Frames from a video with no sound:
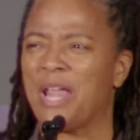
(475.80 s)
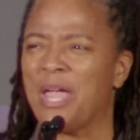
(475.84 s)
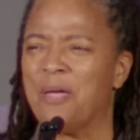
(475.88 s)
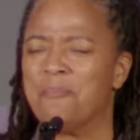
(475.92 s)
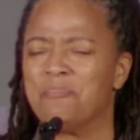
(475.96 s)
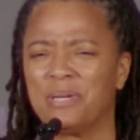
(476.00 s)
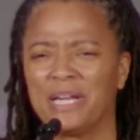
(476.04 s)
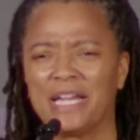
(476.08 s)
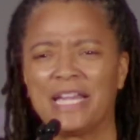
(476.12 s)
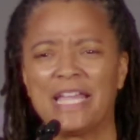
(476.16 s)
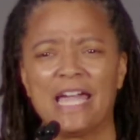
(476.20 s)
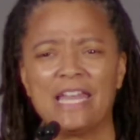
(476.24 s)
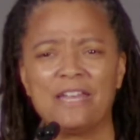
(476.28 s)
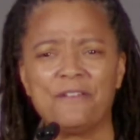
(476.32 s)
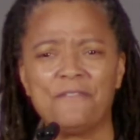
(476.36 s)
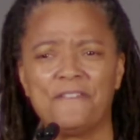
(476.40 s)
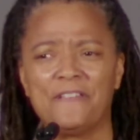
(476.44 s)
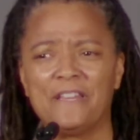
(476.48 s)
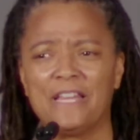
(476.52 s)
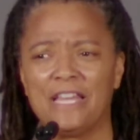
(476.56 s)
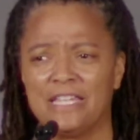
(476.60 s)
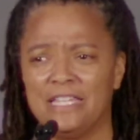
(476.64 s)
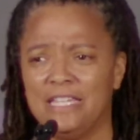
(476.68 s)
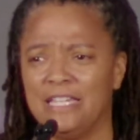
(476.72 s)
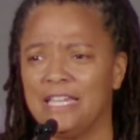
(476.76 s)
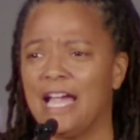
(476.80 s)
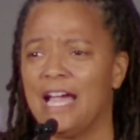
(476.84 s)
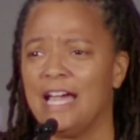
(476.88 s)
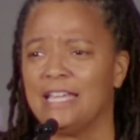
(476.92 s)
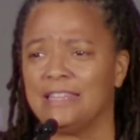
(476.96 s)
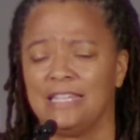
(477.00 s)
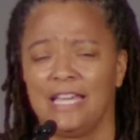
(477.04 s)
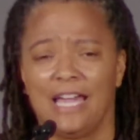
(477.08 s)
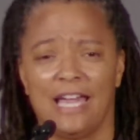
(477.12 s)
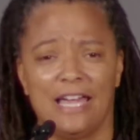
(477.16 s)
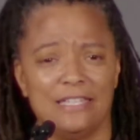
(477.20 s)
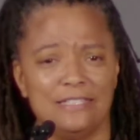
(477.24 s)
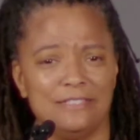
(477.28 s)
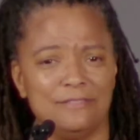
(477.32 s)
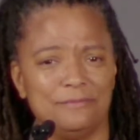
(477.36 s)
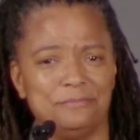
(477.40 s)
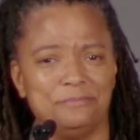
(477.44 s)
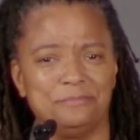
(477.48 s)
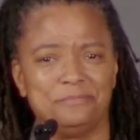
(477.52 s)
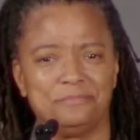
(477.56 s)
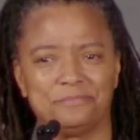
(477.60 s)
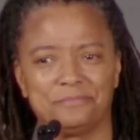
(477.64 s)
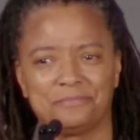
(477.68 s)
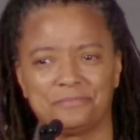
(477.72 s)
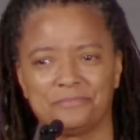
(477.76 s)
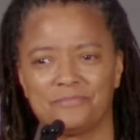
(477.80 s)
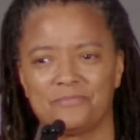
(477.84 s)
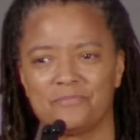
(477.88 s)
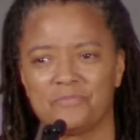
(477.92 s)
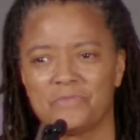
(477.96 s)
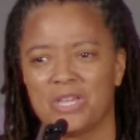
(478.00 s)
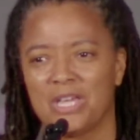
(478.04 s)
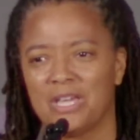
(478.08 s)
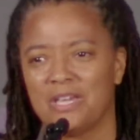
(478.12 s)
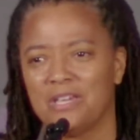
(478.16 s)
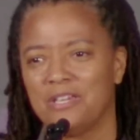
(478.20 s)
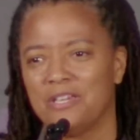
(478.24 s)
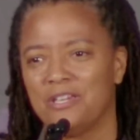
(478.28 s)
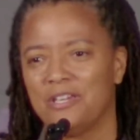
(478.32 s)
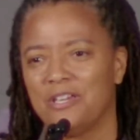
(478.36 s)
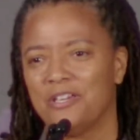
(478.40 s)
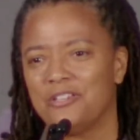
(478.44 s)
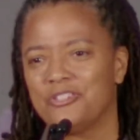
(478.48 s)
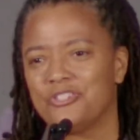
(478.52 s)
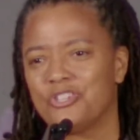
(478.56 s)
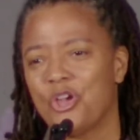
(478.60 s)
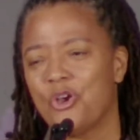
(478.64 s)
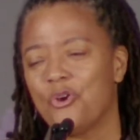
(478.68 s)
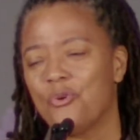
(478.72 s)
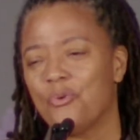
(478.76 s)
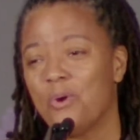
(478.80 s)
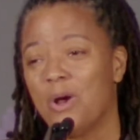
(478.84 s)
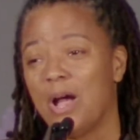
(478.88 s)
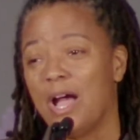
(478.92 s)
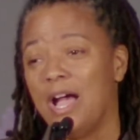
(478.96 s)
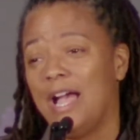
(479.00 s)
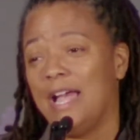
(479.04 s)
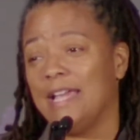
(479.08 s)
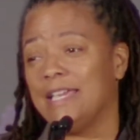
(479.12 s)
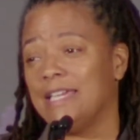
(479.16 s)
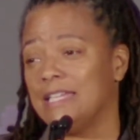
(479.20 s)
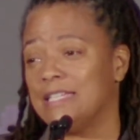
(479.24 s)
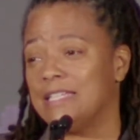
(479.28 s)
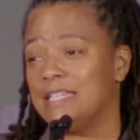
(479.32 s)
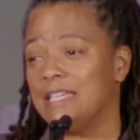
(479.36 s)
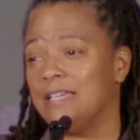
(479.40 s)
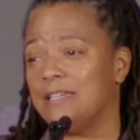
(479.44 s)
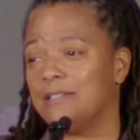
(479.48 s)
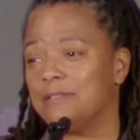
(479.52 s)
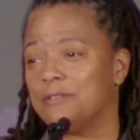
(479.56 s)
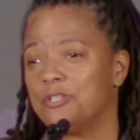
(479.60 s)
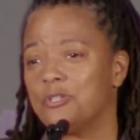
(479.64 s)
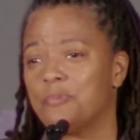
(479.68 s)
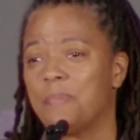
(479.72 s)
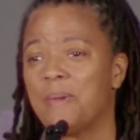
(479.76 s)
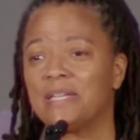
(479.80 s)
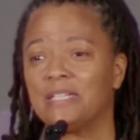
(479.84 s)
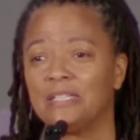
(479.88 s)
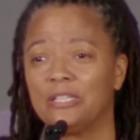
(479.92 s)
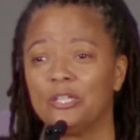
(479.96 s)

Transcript: But I kind of feel like you got that. So I get to spend a